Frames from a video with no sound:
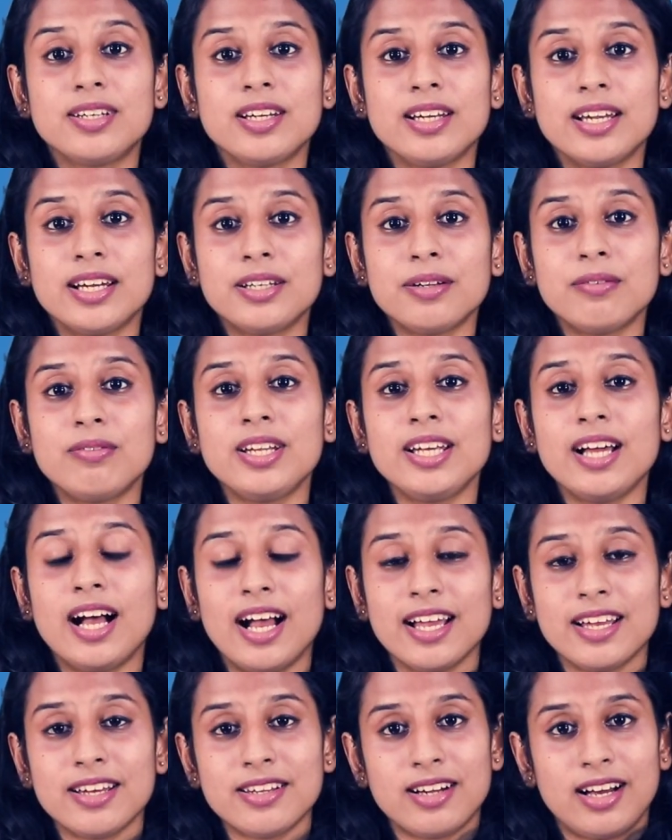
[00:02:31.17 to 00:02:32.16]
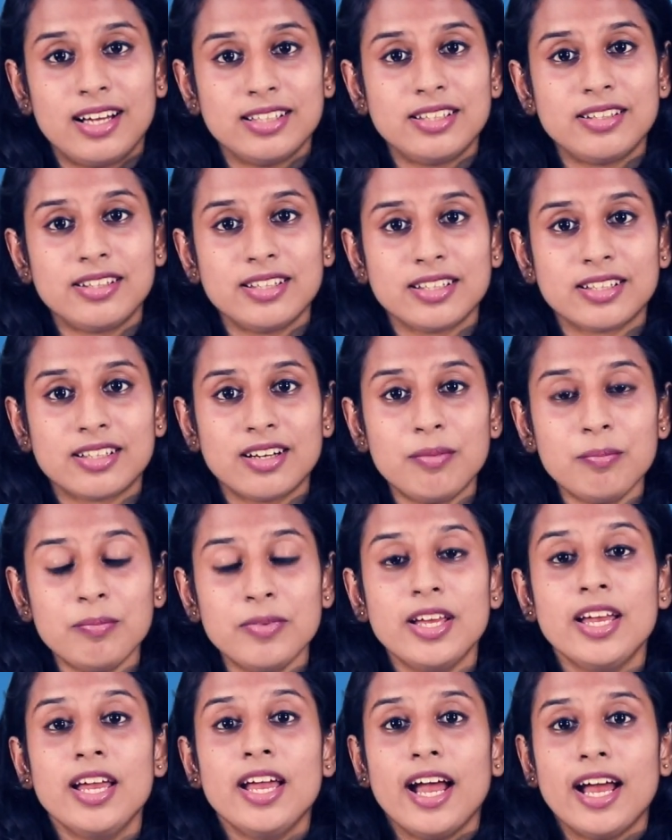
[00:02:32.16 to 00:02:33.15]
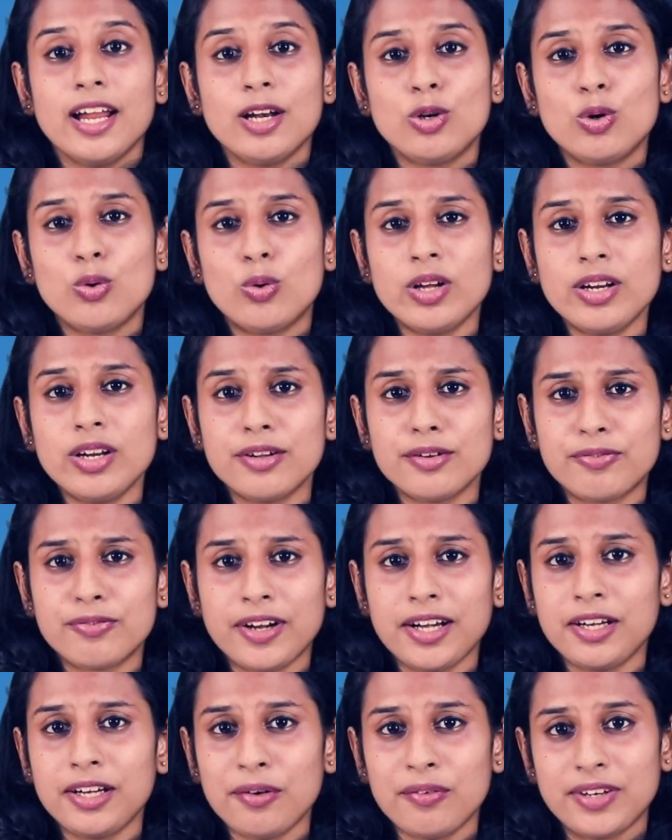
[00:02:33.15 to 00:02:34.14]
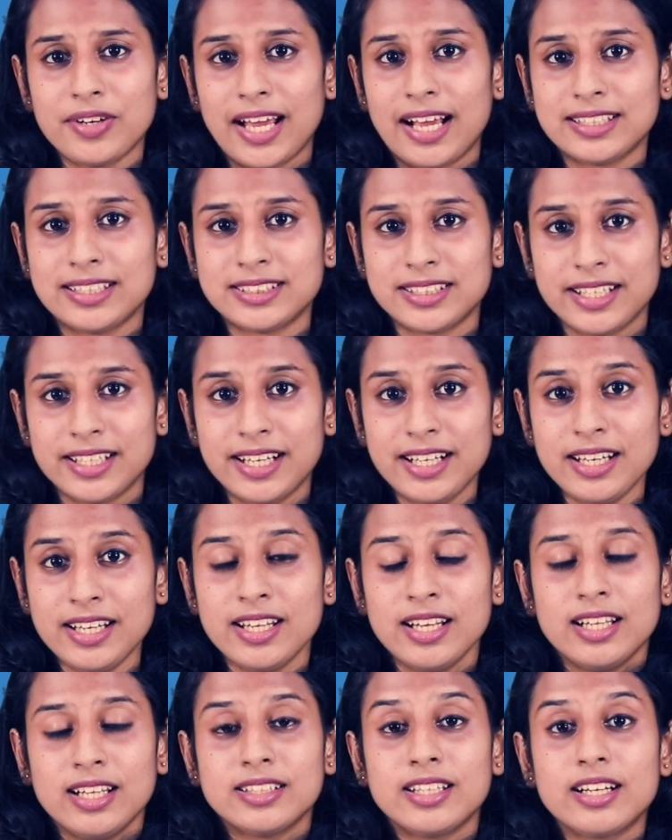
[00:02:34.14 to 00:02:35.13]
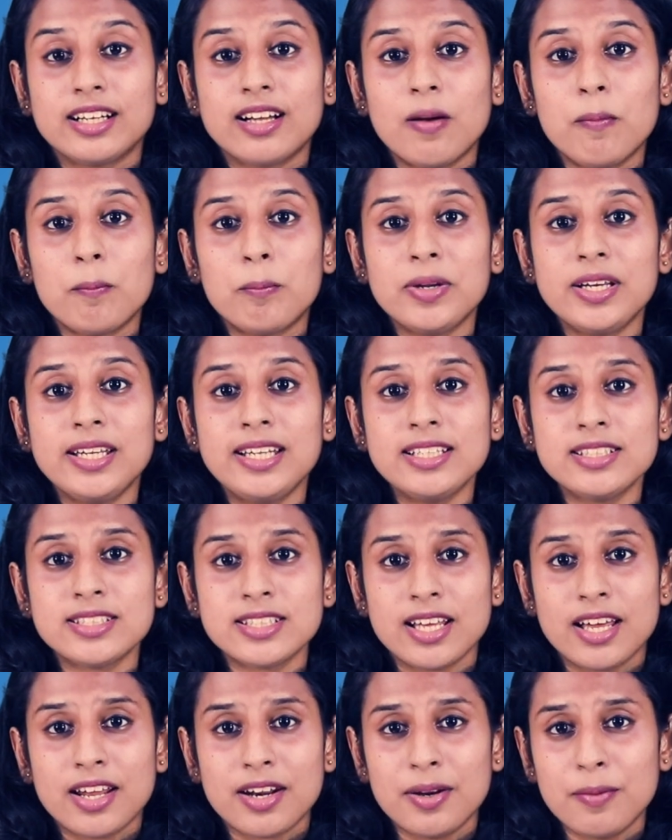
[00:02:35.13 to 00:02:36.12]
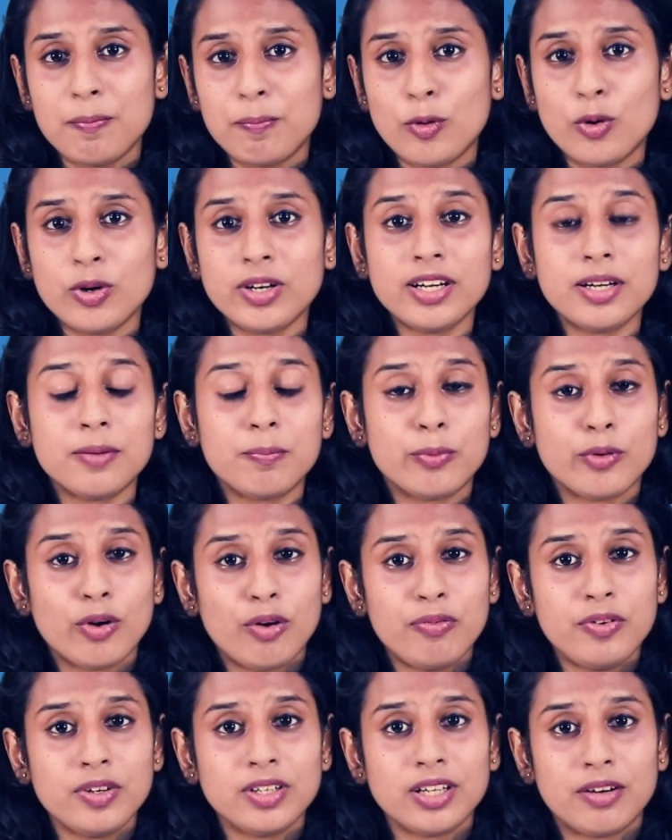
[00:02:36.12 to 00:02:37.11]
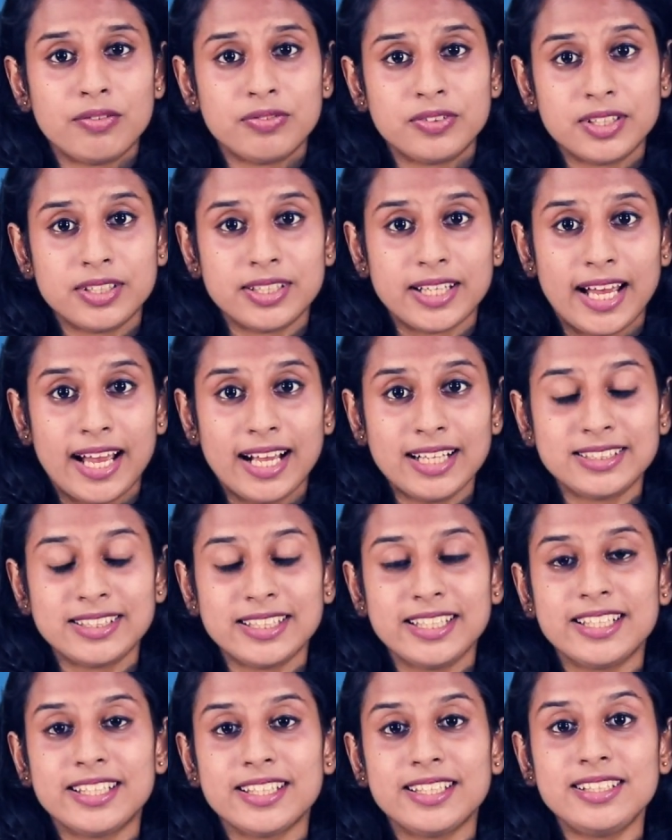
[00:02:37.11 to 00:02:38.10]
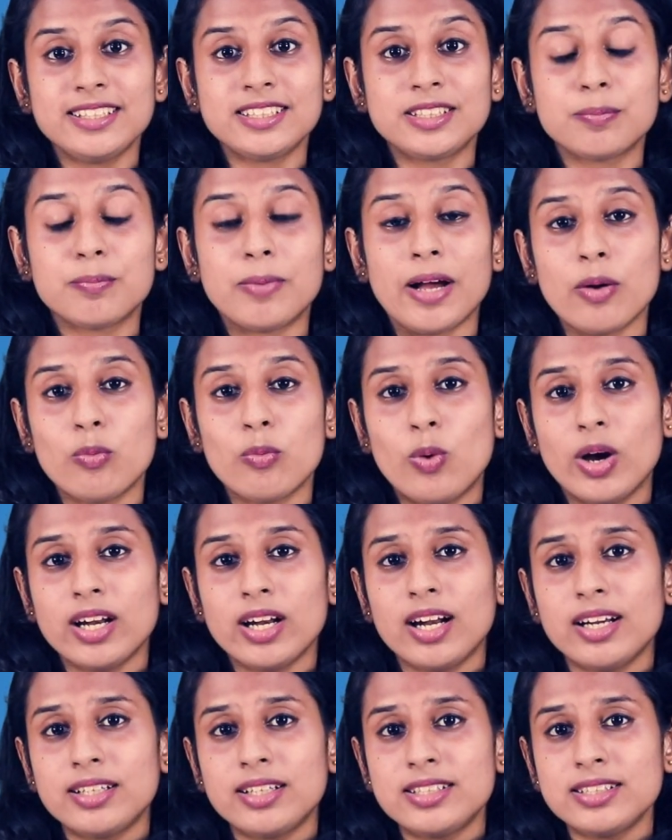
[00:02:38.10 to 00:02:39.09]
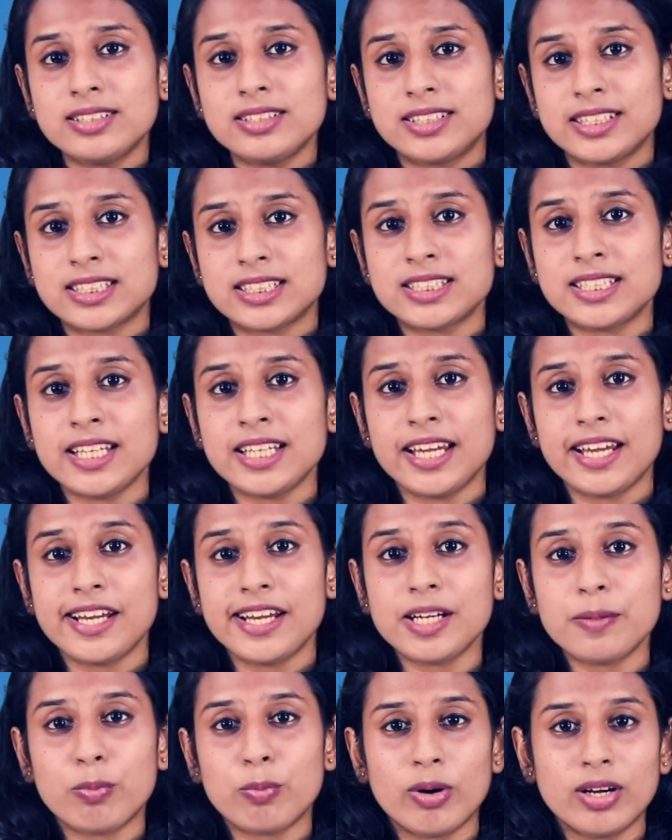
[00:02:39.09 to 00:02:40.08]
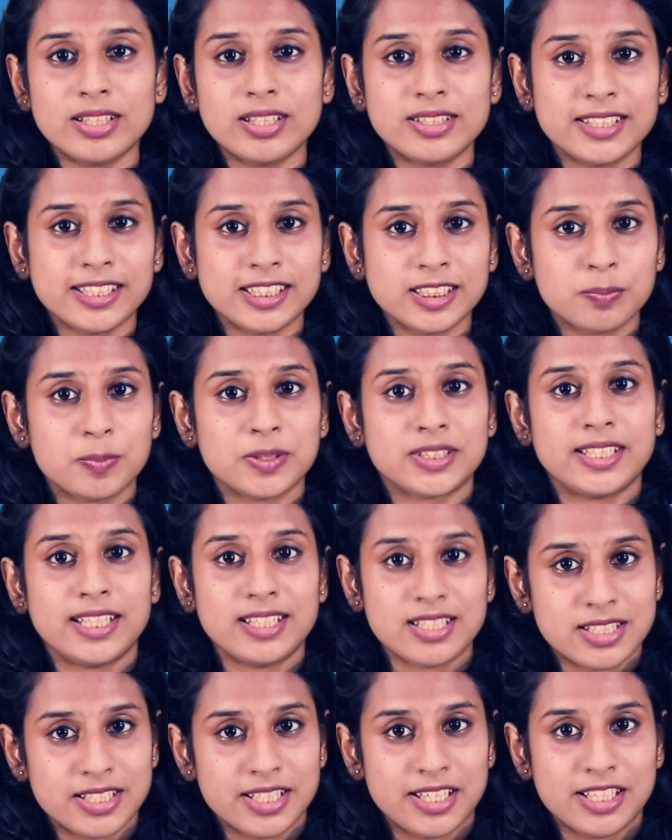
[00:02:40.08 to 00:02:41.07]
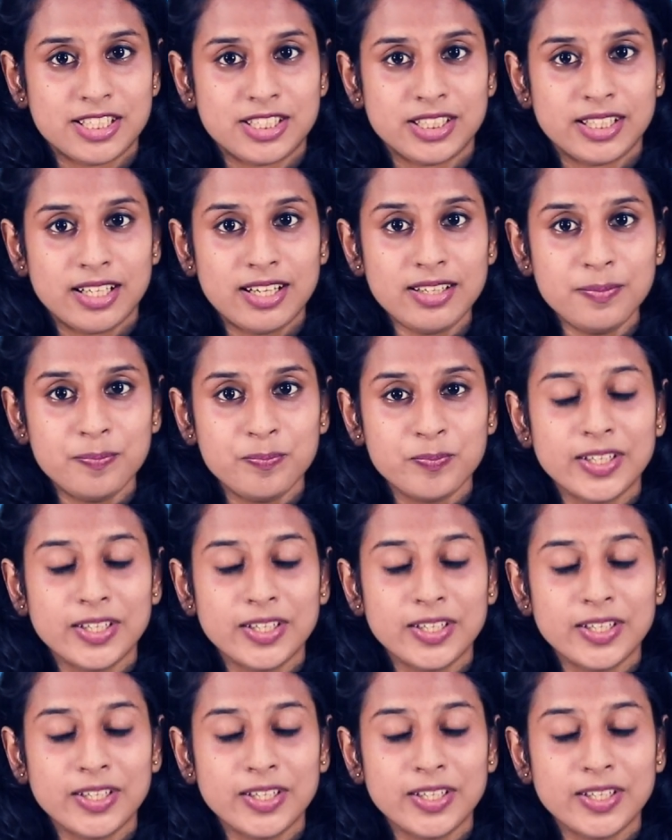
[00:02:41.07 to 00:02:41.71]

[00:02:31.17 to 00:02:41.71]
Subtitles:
relatively higher other income and lower effective tax rate, the company's reported profit after tax increased by 168.6% CAGR,